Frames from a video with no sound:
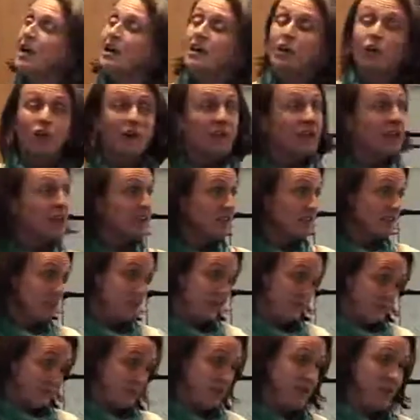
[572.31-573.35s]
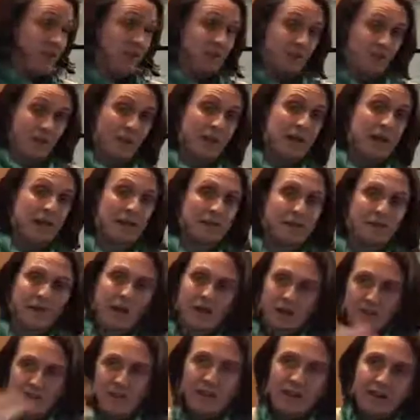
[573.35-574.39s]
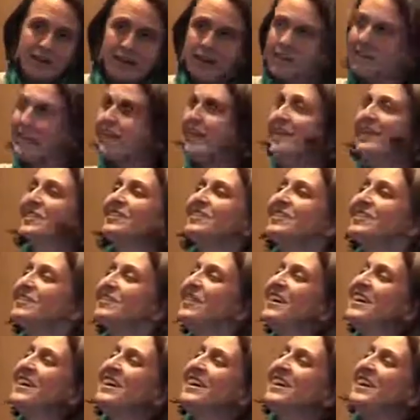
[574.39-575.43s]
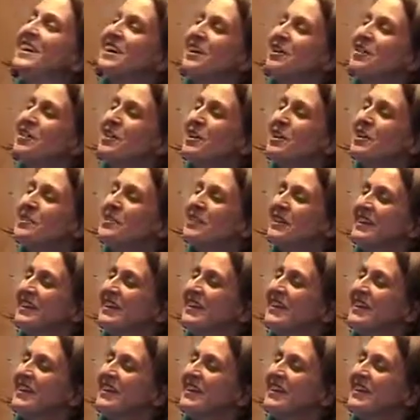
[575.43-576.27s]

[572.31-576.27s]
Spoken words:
Looking into the sea as well, that great, sort of unknown.